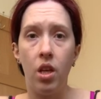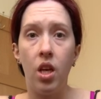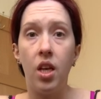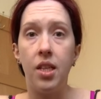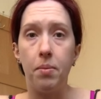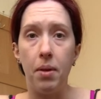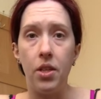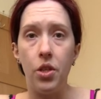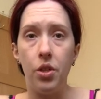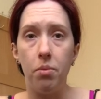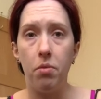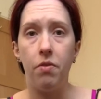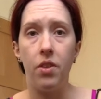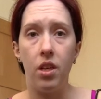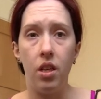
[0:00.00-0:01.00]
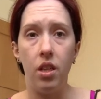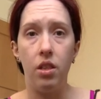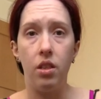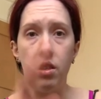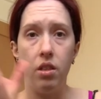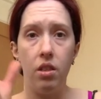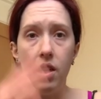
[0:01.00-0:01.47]
especially some of the
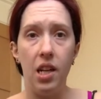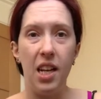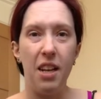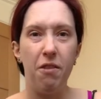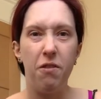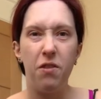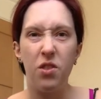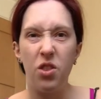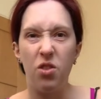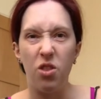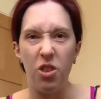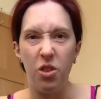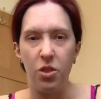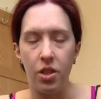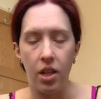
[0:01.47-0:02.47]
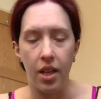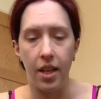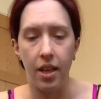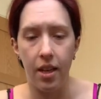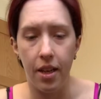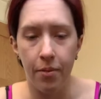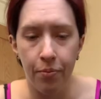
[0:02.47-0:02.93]
lifts through to like
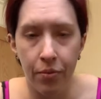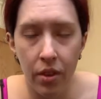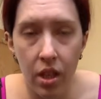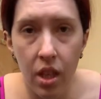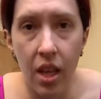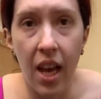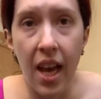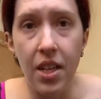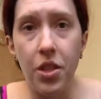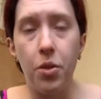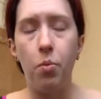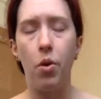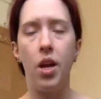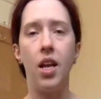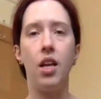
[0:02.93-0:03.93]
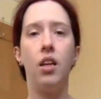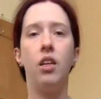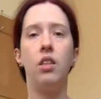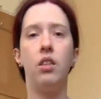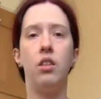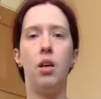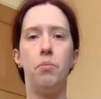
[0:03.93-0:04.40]
a handspring
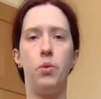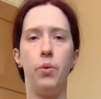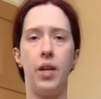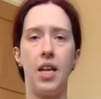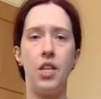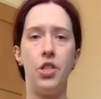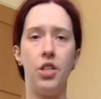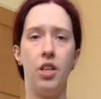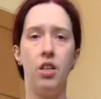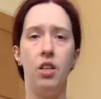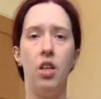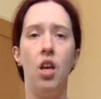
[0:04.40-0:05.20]
up to an Ayesha,